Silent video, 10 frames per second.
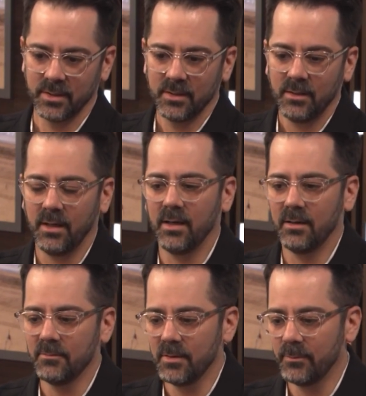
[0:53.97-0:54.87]

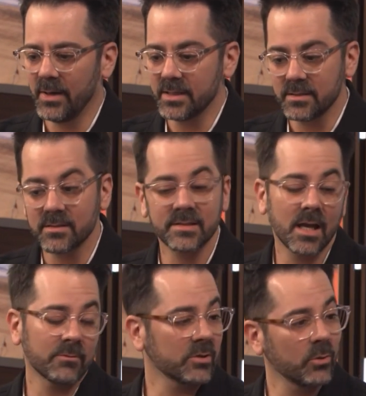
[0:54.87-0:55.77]
But
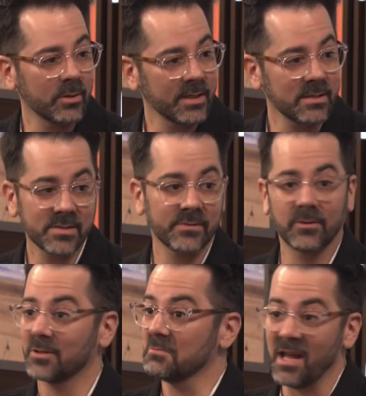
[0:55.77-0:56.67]
sound recordings
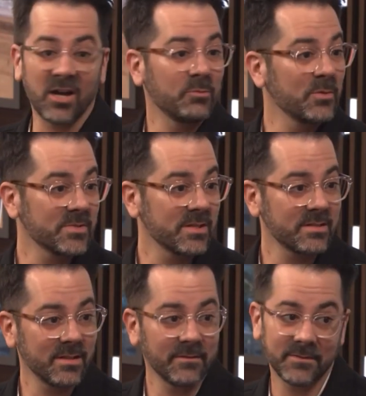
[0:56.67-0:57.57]
for albums and
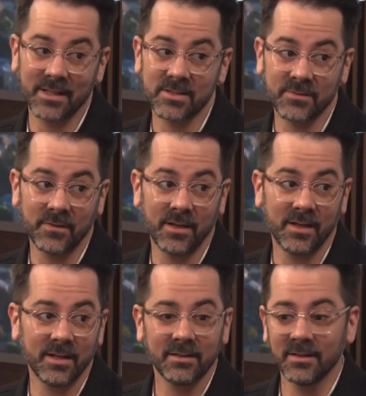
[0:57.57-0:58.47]
stuff, that's
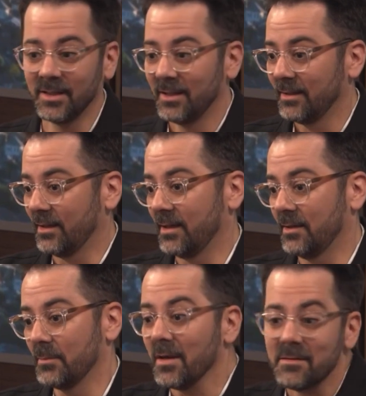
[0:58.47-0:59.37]
fine.
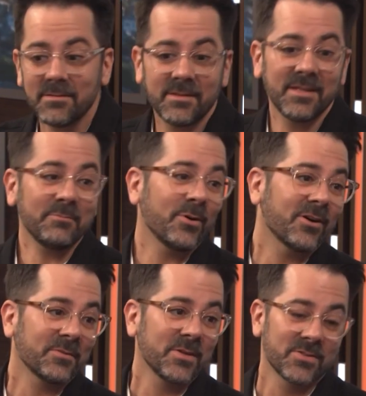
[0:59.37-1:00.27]
Theme
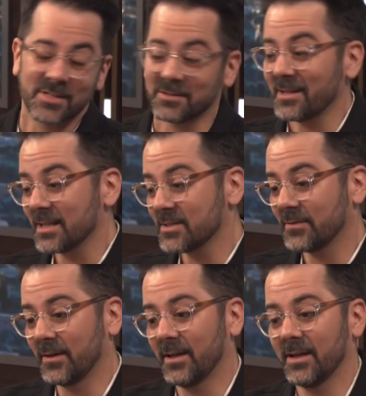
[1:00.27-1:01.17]
park music, that's
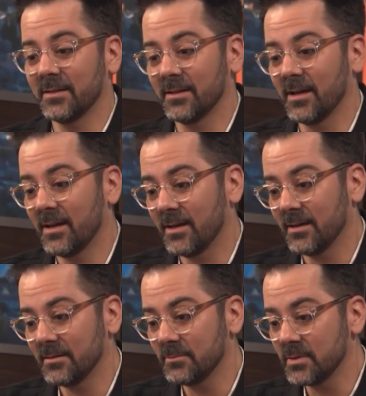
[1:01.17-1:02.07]
fine.
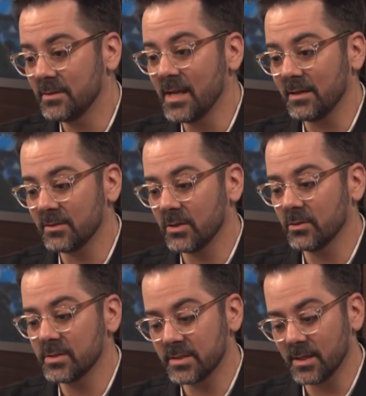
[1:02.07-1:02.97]
Net
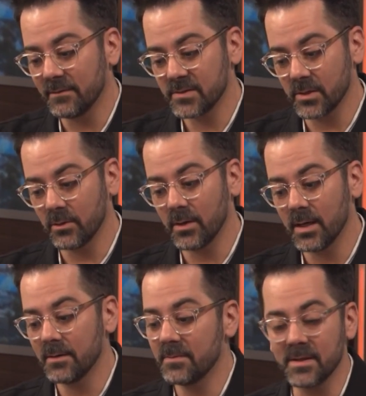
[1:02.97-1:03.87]
code stuff,
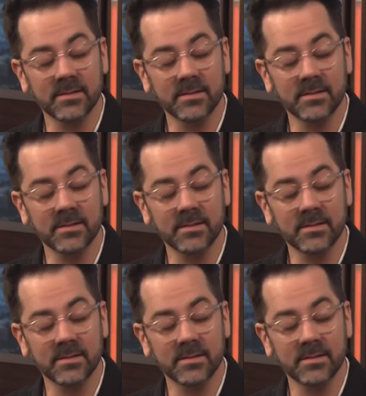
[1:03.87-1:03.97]
so things